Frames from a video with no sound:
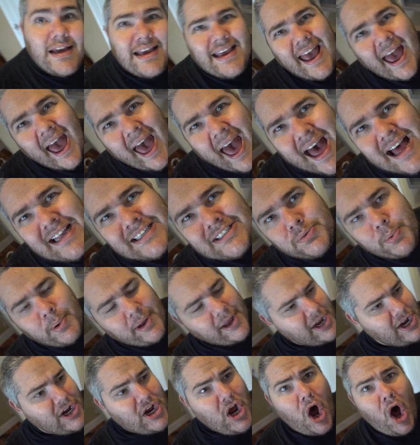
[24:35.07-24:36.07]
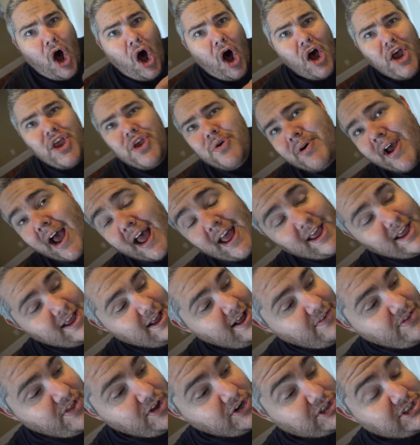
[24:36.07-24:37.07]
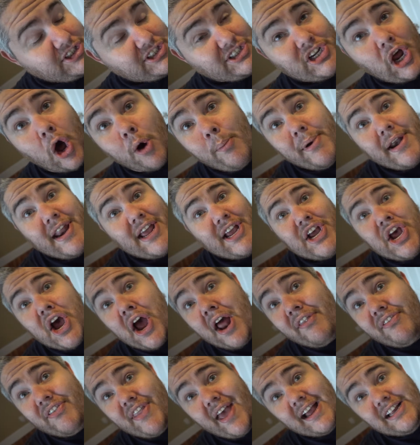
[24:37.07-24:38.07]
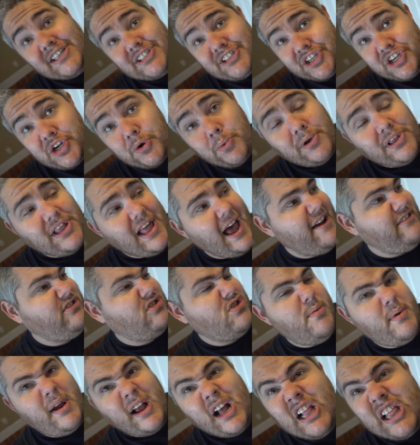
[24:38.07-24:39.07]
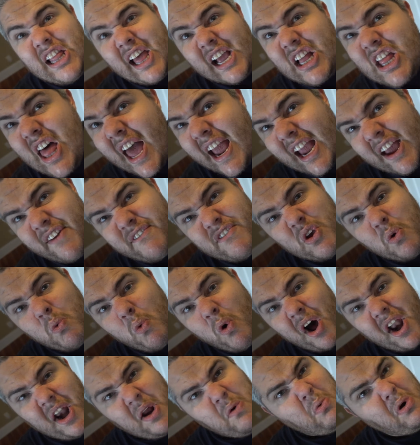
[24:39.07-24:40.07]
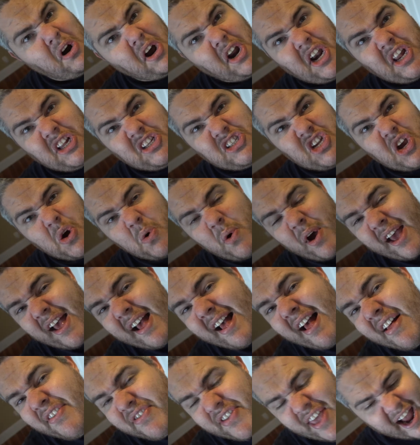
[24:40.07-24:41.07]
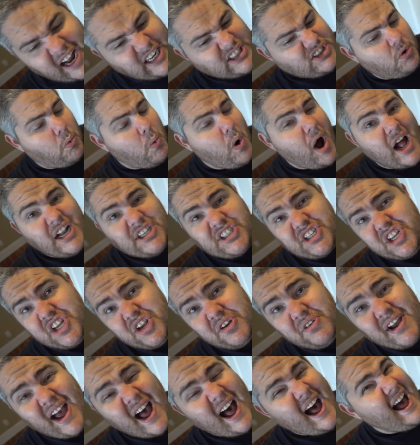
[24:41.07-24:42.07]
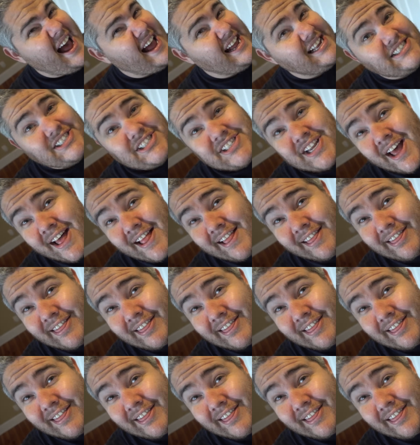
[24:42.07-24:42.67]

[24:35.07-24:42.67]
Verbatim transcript: Yes, we can call you guys. Yes! There's so many good things to do with live streaming. Click like if you want it. We're going to do it. Thanks for watching, you guys.